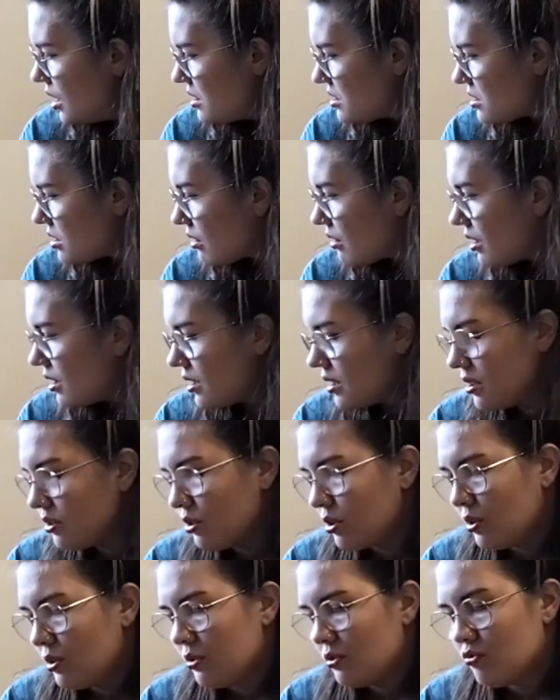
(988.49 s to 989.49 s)
So a
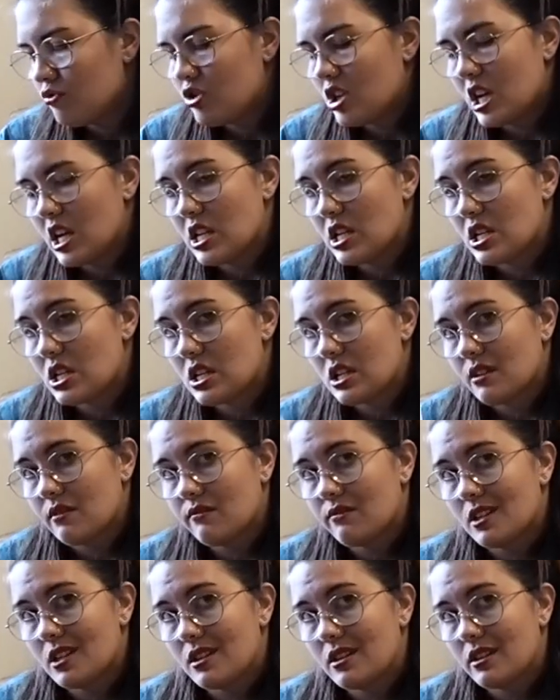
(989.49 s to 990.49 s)
little taste
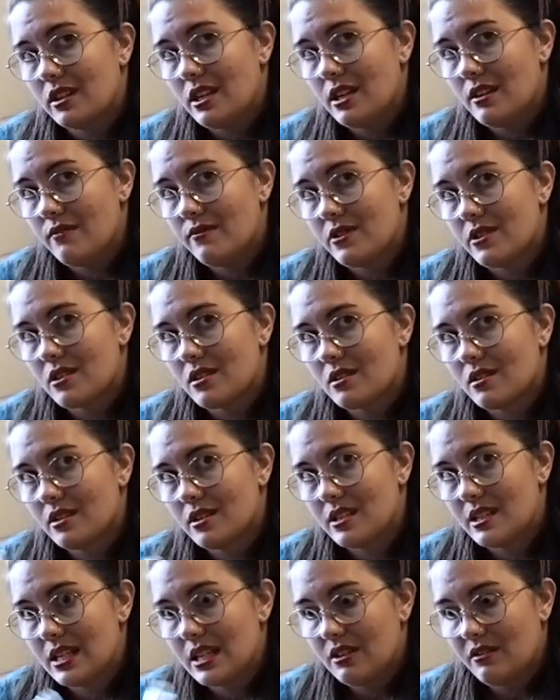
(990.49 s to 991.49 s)
of the Thieves
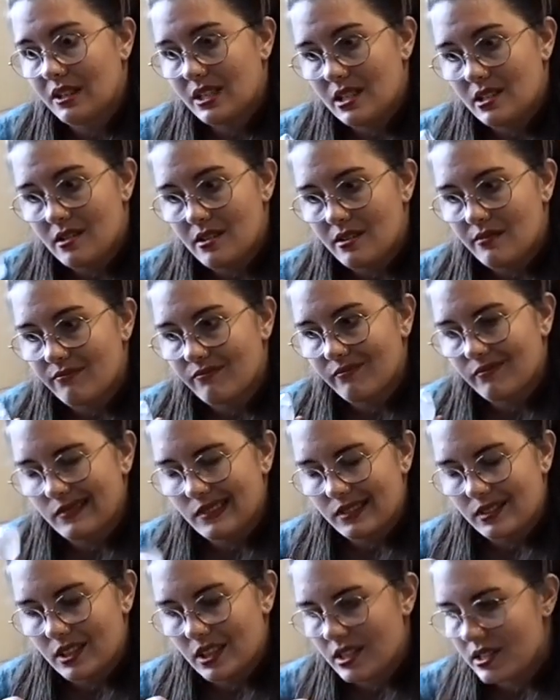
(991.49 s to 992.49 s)
series
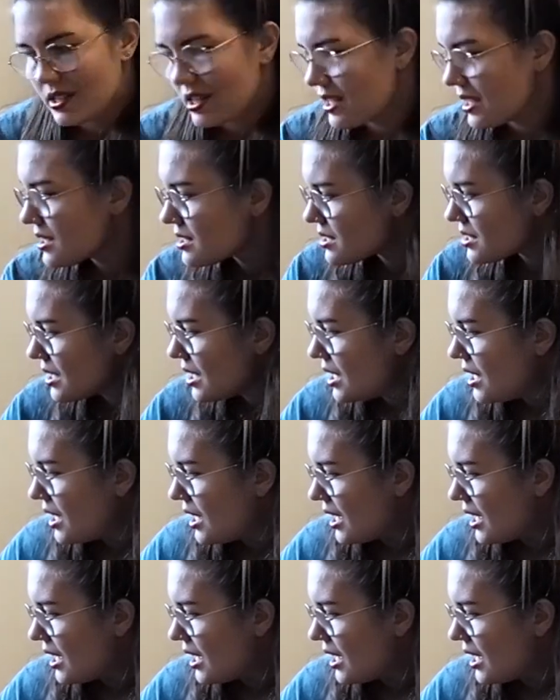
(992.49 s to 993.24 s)
is this.